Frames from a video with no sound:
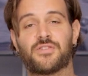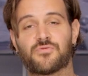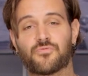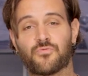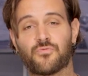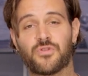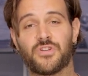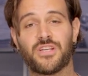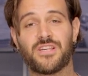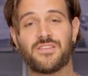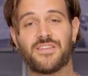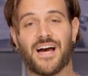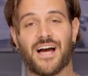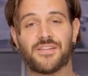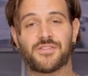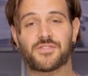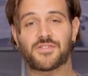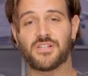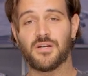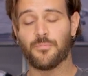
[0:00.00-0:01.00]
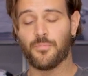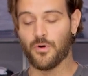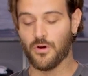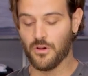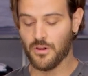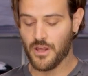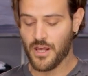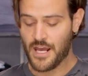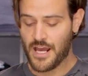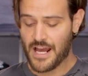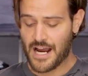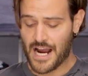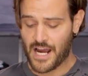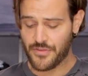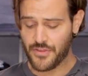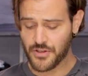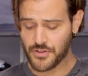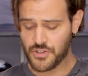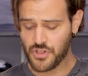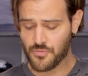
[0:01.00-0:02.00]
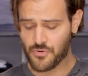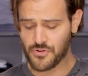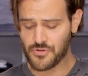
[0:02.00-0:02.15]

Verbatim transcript: It's really that simple. I think Two